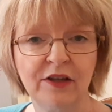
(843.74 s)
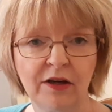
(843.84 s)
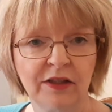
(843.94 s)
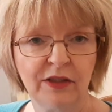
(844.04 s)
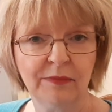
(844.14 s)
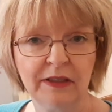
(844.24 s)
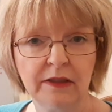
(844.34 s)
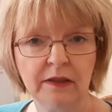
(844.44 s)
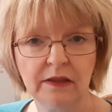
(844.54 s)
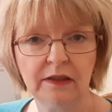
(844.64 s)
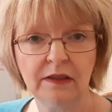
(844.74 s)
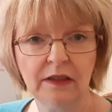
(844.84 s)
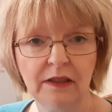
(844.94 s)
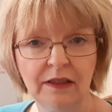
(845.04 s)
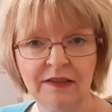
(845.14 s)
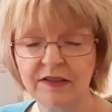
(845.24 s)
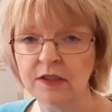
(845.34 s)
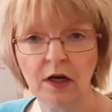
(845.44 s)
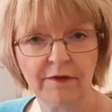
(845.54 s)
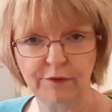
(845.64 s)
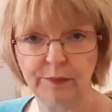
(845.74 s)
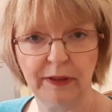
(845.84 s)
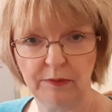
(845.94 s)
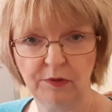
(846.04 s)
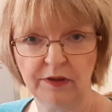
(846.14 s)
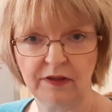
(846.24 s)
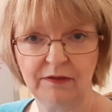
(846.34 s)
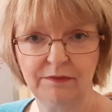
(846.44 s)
document is not for public